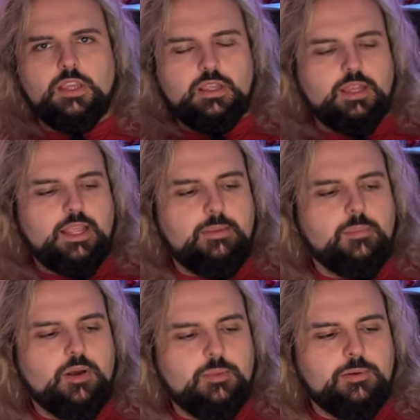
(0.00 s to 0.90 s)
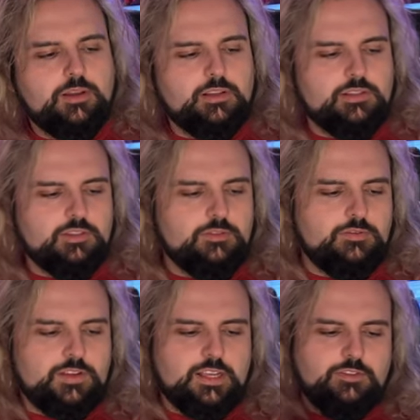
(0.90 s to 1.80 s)
And they're my personal
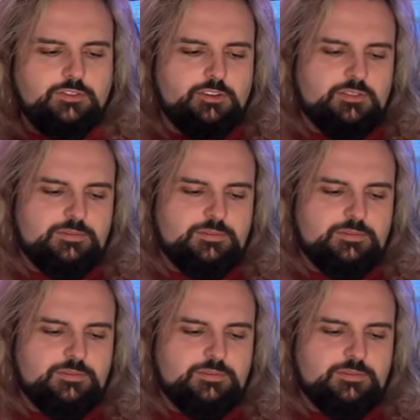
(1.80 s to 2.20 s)
favourite.